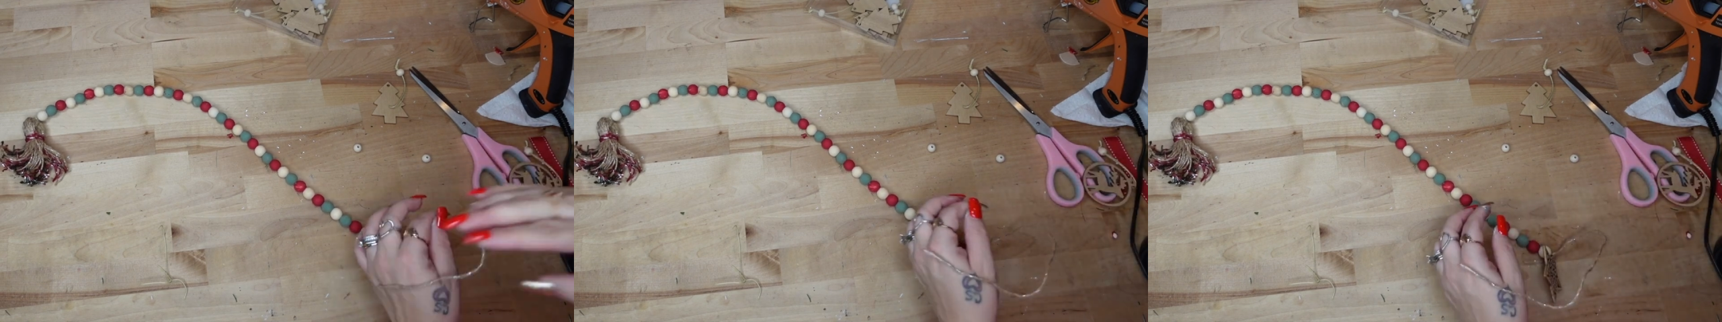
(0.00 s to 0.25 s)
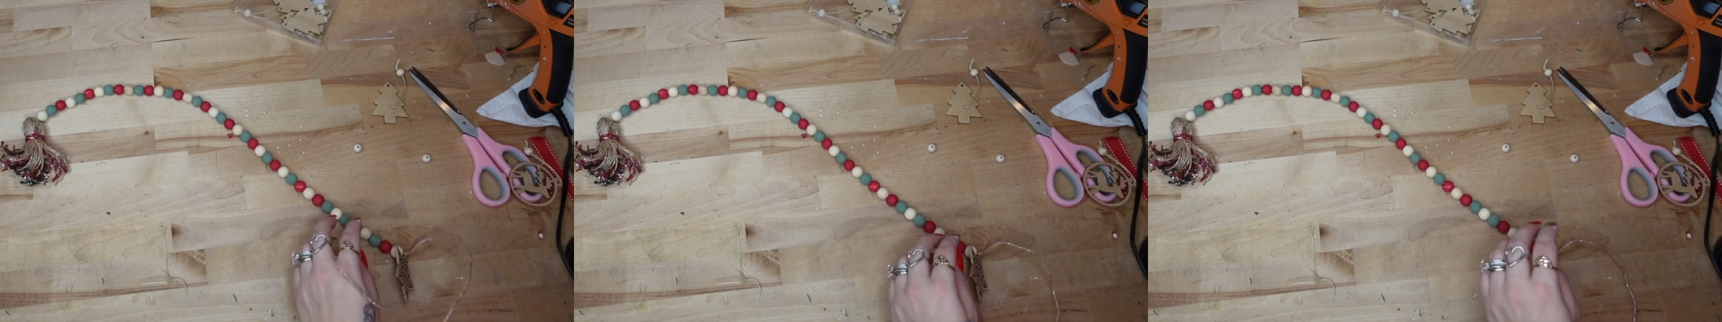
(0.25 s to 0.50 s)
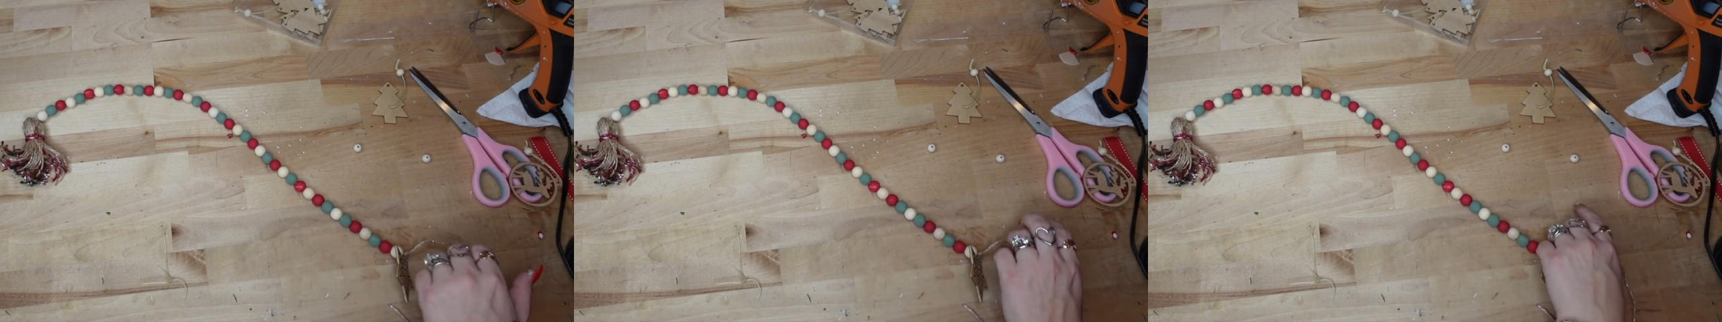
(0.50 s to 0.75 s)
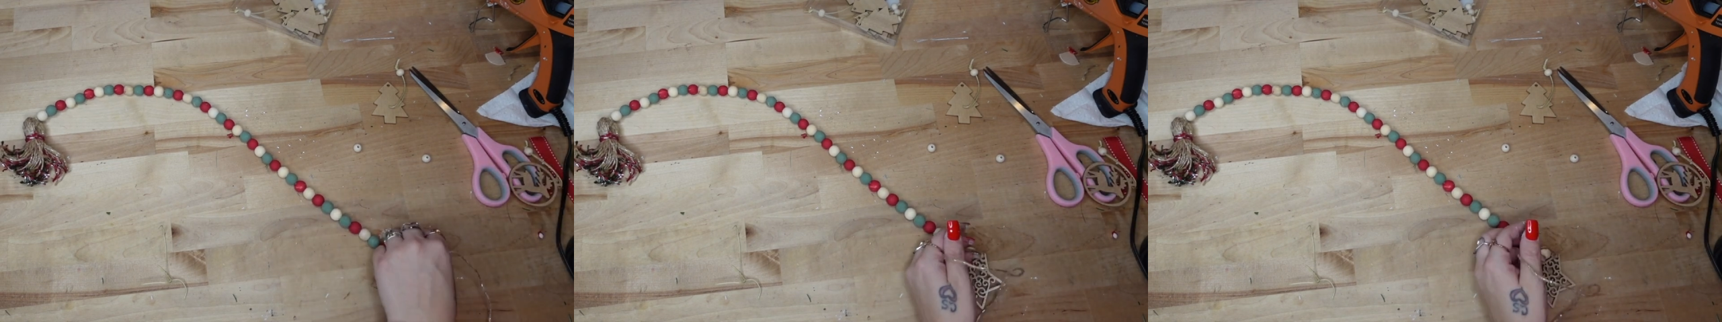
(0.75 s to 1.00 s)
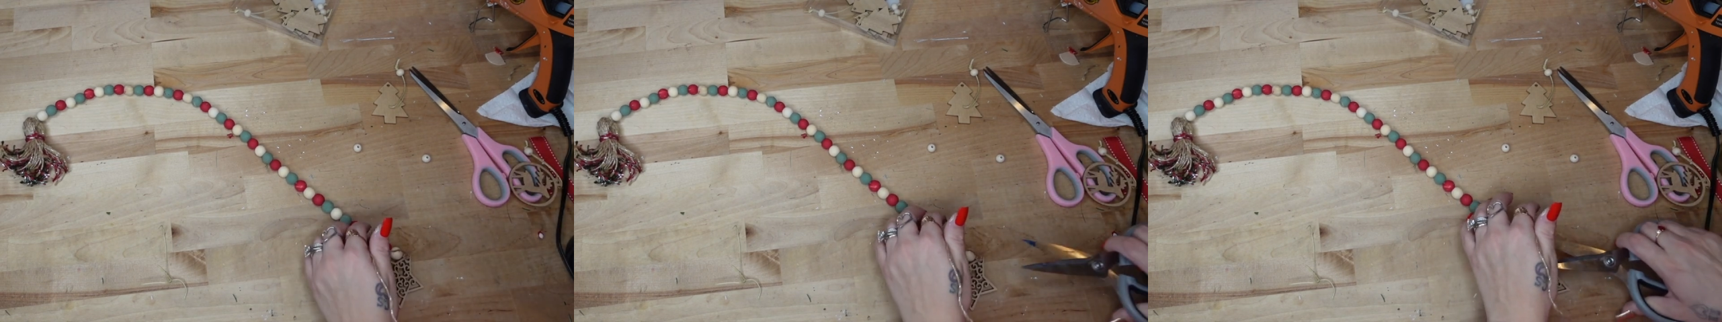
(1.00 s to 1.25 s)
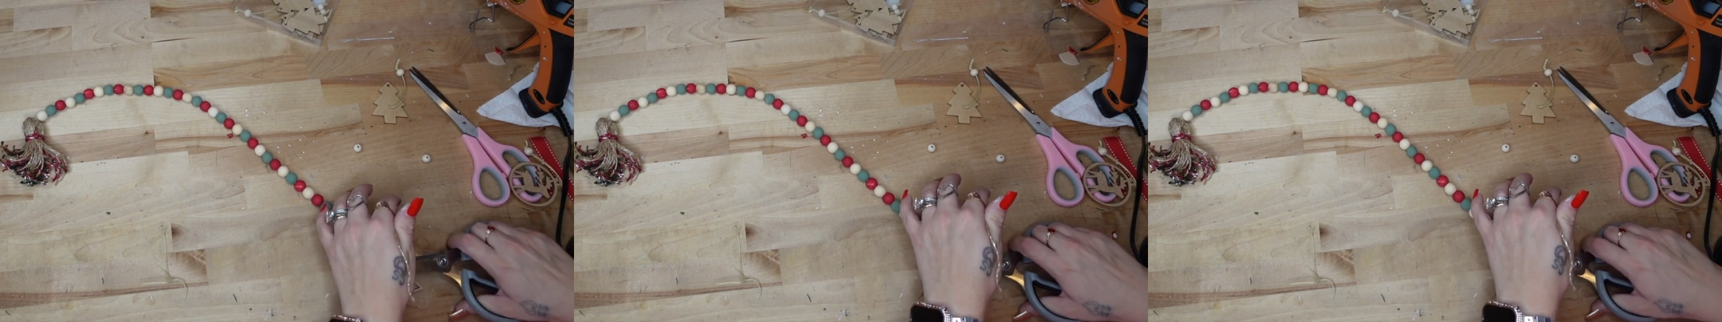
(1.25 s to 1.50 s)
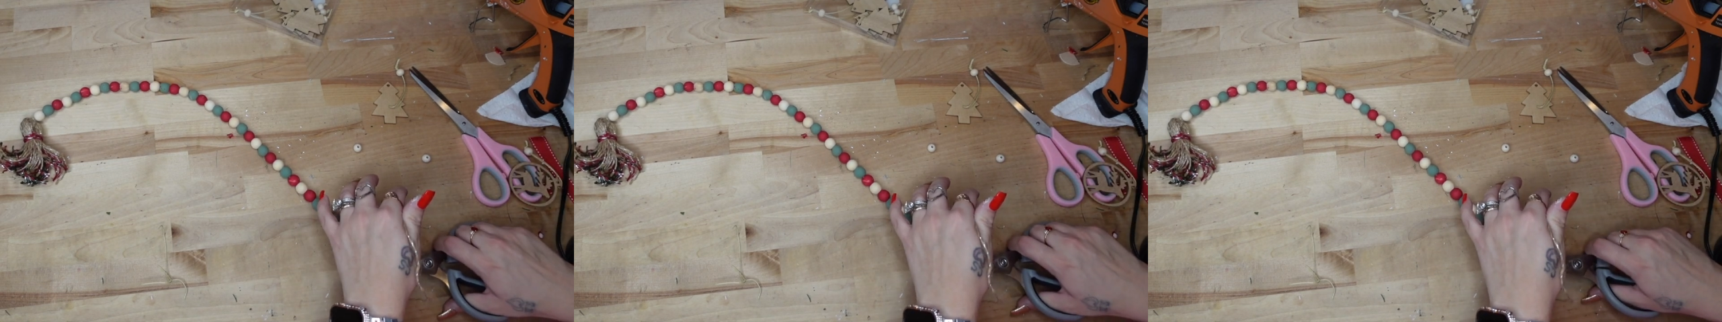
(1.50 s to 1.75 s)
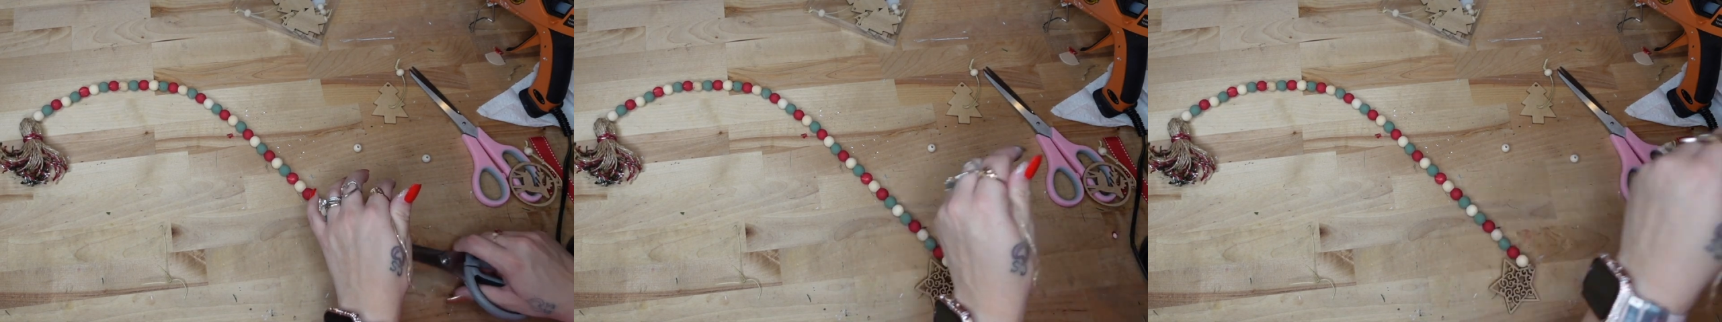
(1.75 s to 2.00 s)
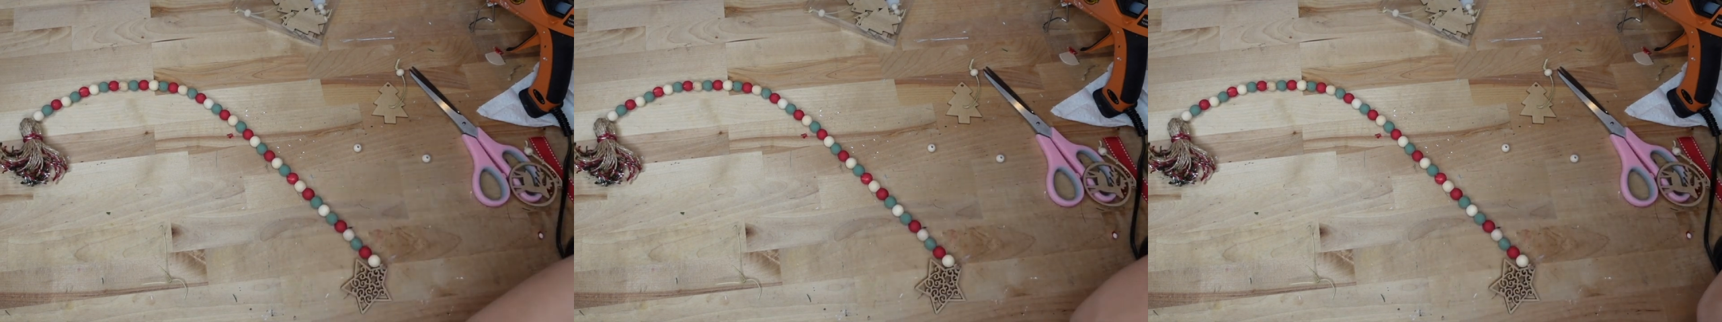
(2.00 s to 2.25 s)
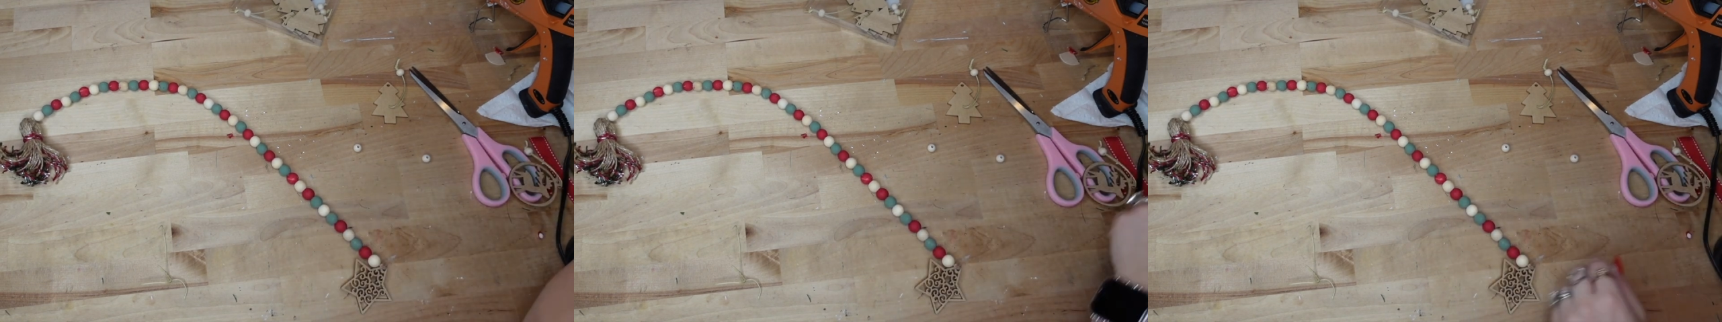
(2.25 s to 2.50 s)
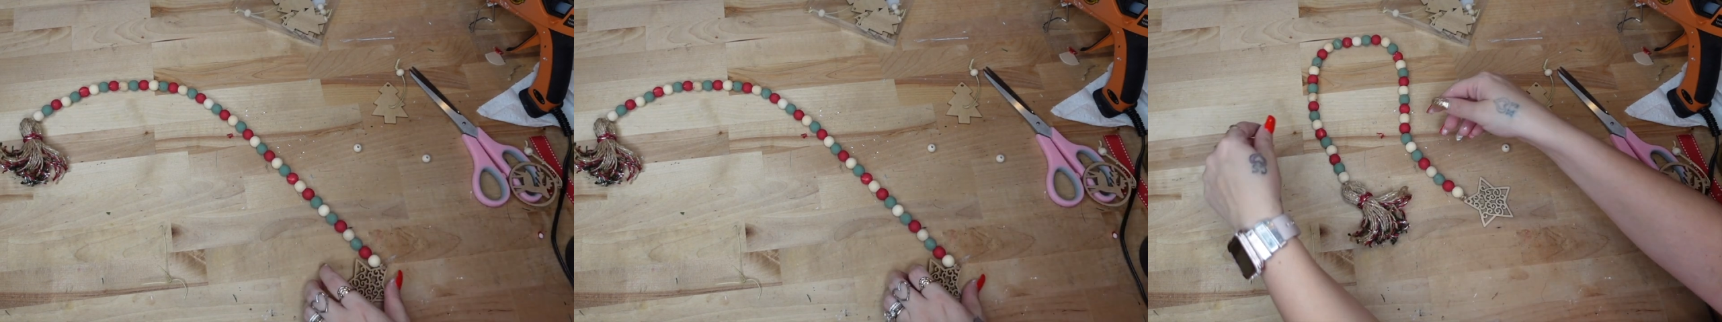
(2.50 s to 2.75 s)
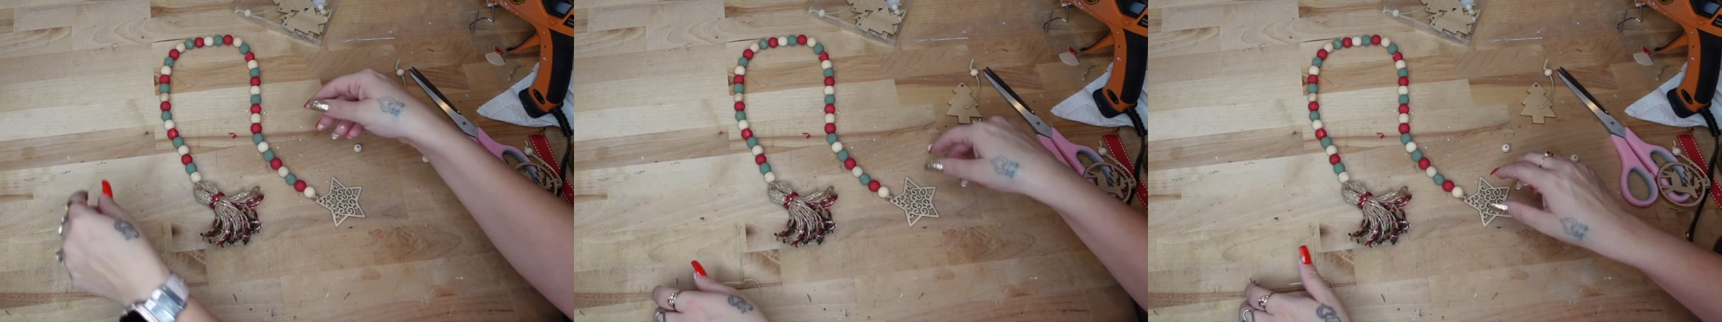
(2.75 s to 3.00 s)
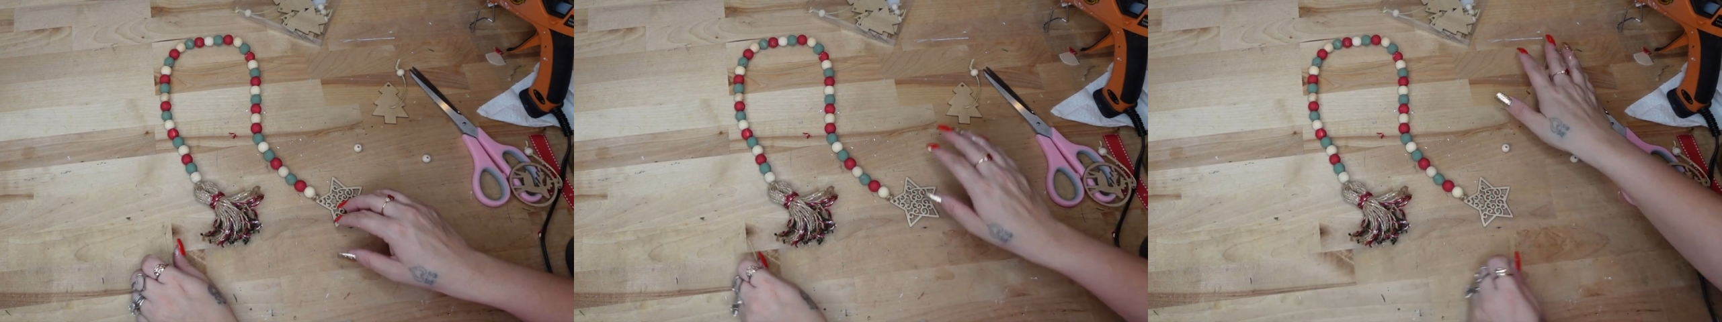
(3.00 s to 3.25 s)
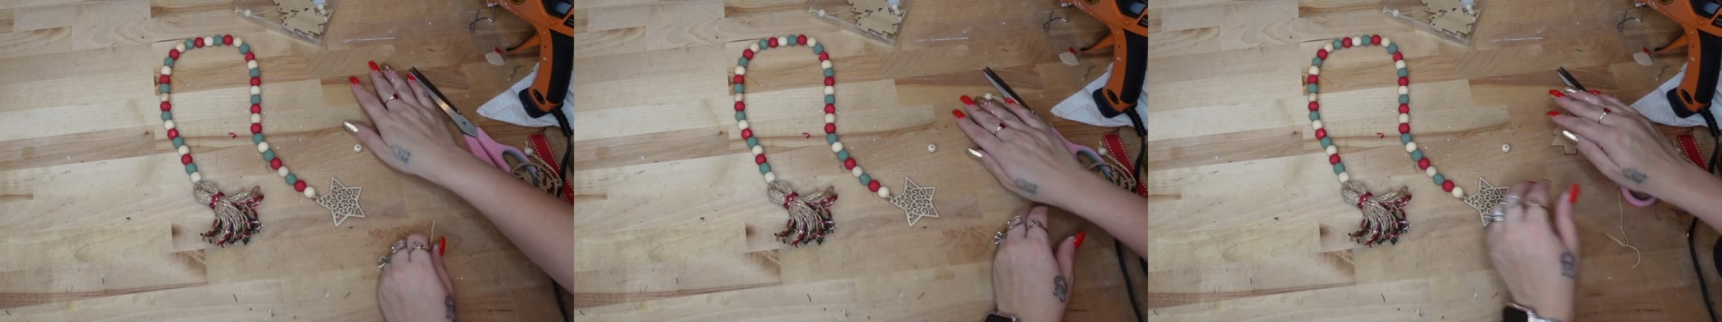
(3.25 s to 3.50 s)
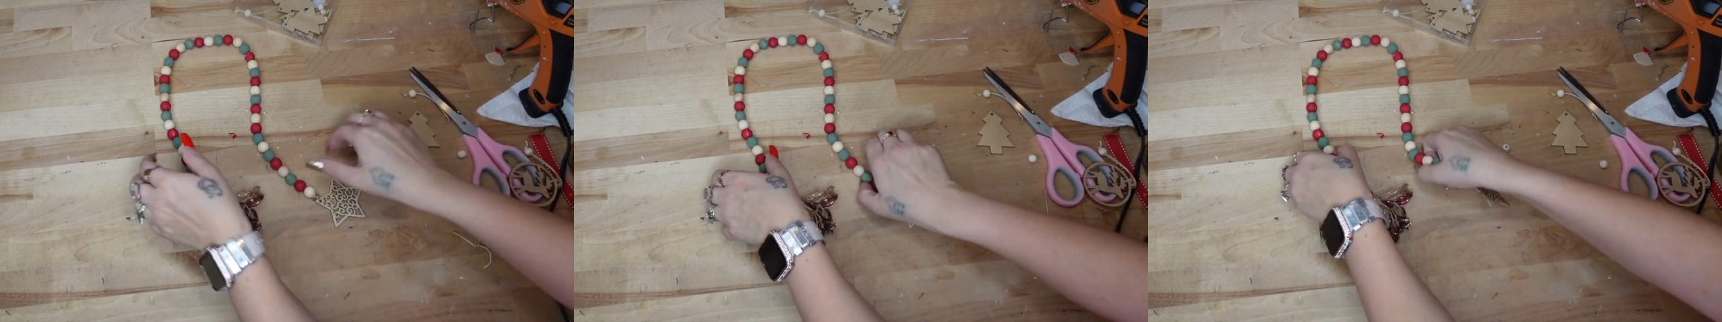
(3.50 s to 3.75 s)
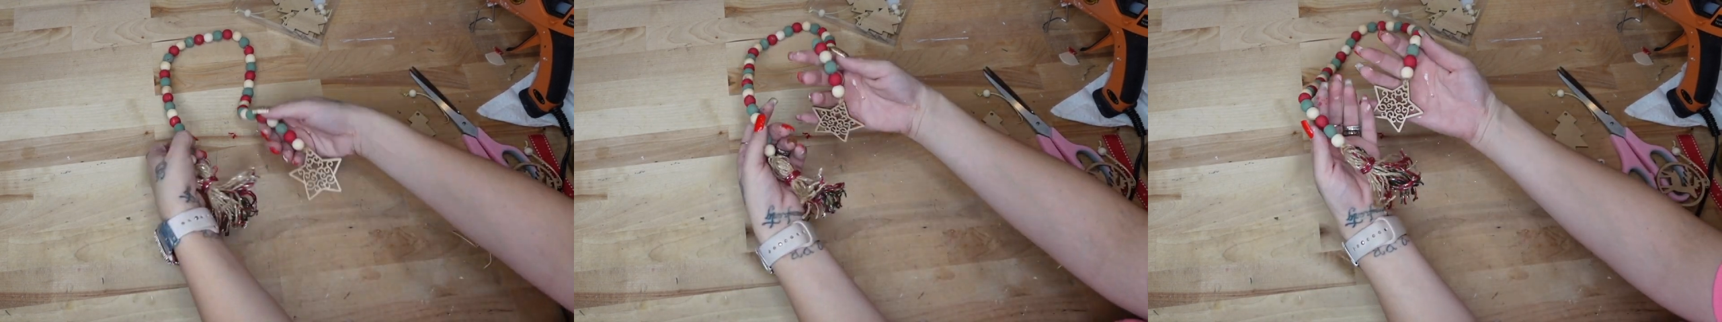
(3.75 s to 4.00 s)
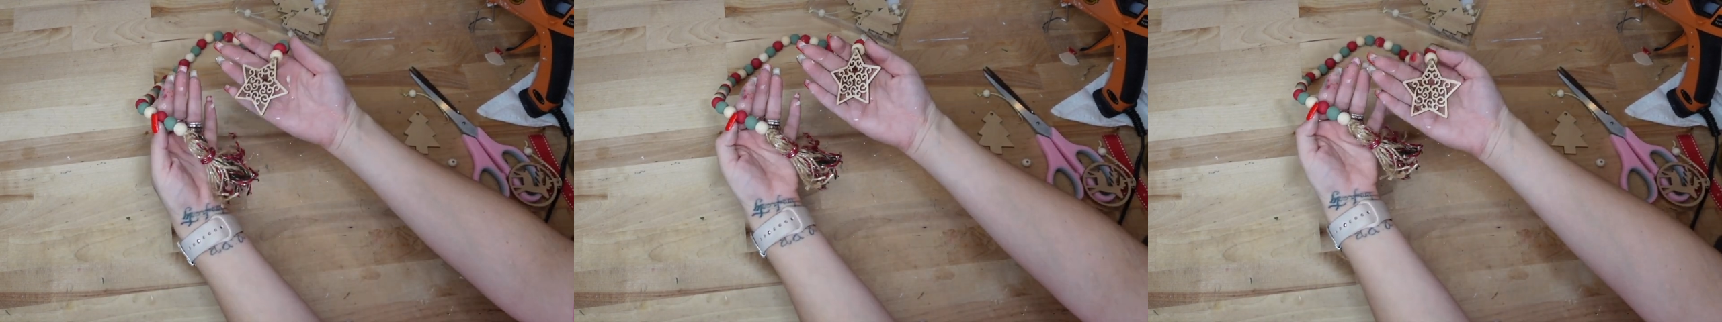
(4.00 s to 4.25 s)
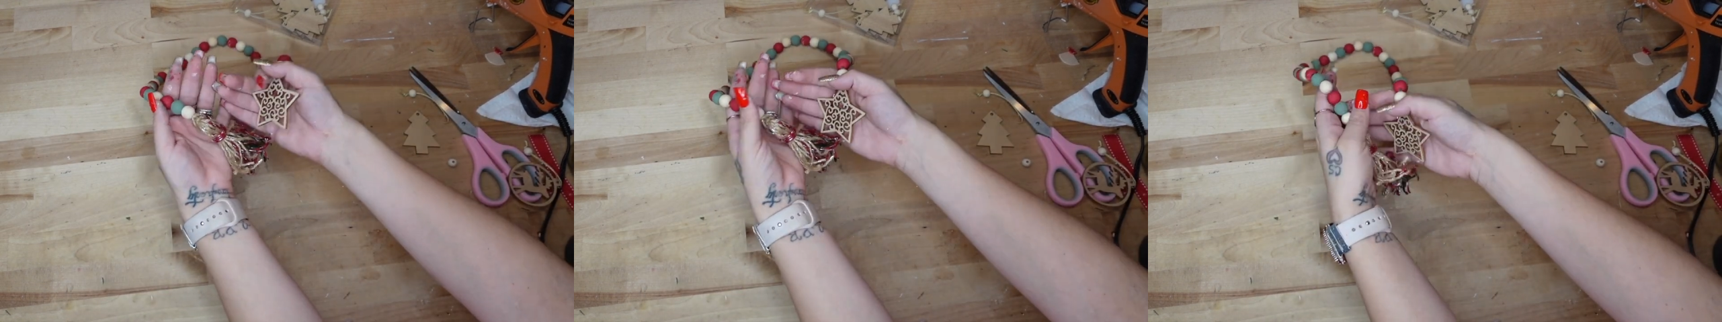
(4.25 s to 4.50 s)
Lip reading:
(no speaker visible)